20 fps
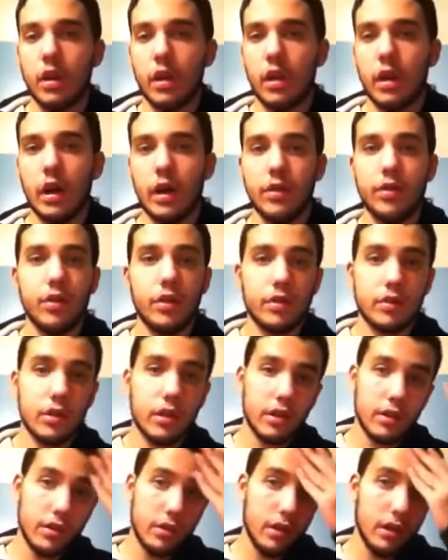And I think
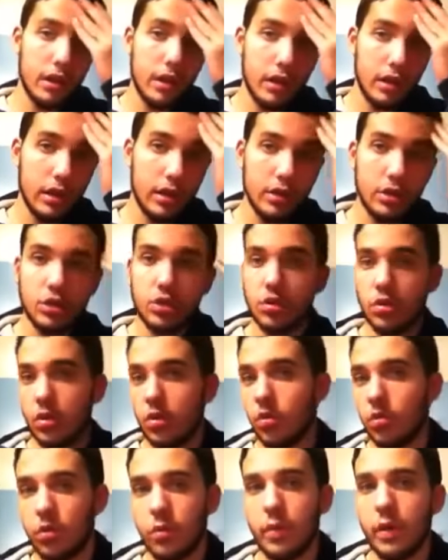that he should
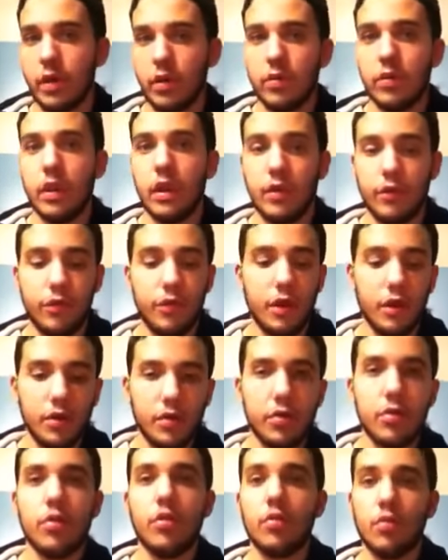hold the belt and
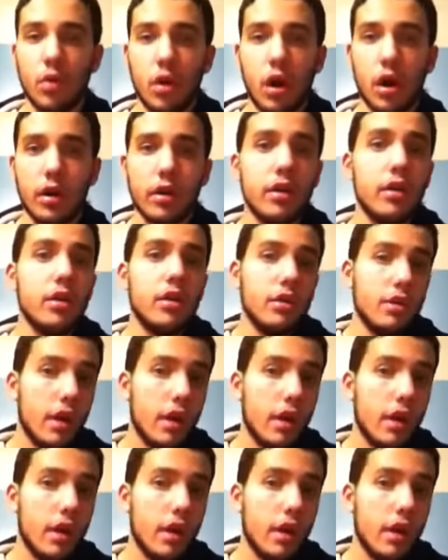face The Rock